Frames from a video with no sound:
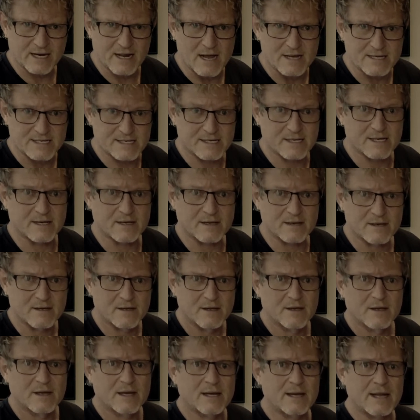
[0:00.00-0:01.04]
idea,
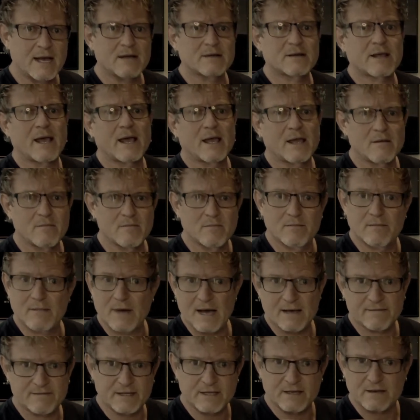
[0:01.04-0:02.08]
and out came,
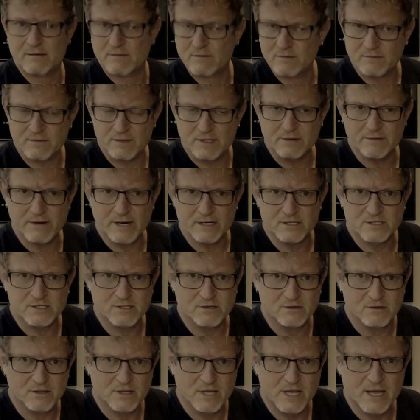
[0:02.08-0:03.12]
I think, the greatest
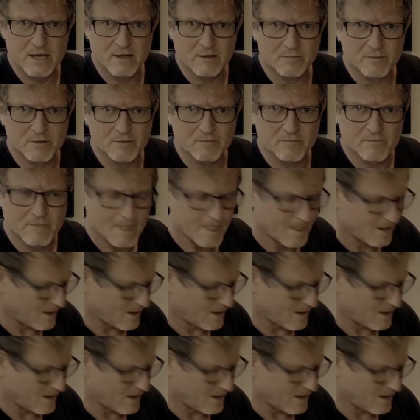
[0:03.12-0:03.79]
song on the album.